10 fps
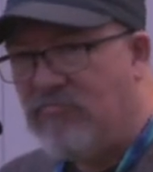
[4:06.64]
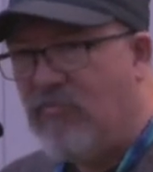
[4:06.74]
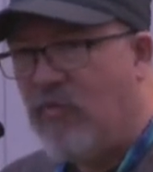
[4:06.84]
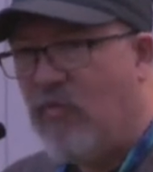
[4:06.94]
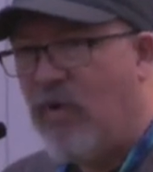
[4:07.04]

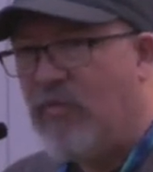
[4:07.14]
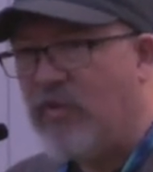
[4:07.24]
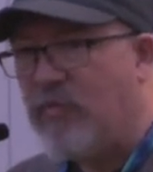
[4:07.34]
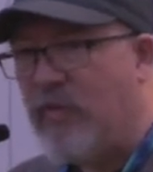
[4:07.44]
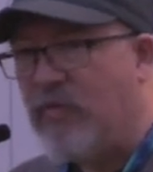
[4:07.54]
what
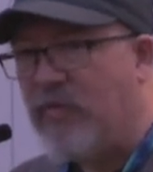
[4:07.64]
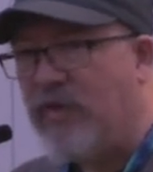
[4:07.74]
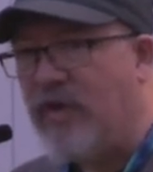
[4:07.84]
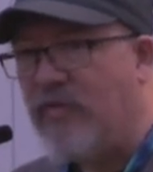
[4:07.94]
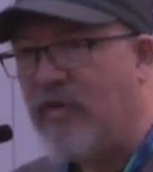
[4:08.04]
most people
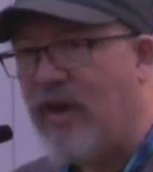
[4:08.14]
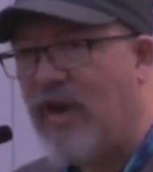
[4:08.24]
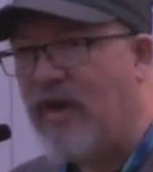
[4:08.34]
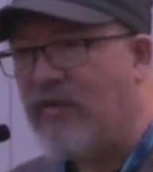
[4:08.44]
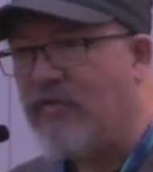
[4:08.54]
think of it
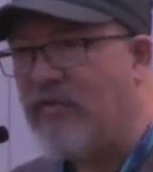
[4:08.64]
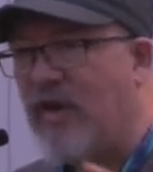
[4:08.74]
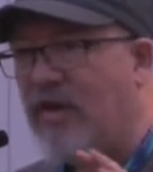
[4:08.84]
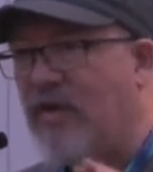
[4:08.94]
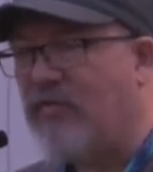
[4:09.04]
as,
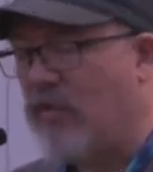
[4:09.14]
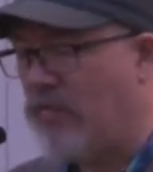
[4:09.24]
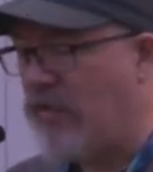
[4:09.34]
and that's what we